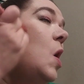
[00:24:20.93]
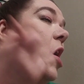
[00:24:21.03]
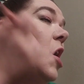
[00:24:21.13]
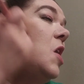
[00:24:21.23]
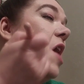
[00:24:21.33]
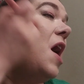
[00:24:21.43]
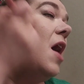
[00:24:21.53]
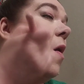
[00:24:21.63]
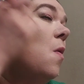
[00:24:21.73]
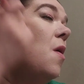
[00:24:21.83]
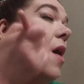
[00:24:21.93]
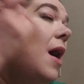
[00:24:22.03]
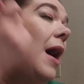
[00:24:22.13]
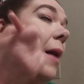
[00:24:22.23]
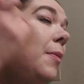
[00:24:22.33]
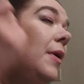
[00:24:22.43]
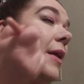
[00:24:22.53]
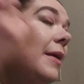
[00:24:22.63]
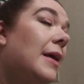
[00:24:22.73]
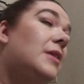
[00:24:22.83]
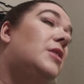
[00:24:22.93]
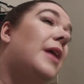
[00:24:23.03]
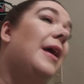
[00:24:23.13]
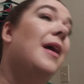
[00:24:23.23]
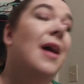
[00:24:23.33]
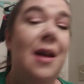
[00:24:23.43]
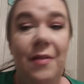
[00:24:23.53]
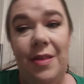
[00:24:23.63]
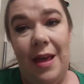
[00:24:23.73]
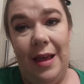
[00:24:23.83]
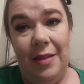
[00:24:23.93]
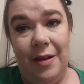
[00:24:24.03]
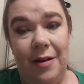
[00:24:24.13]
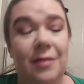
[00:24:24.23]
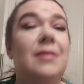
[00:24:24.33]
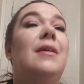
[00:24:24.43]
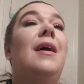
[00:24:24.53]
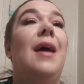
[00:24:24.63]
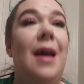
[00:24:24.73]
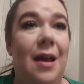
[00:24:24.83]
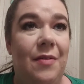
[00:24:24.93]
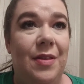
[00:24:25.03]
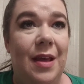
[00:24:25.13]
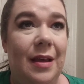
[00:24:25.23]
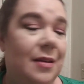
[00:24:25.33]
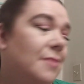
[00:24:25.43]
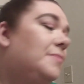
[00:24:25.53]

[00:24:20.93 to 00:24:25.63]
And now, I pretty much like everything in there. Everything.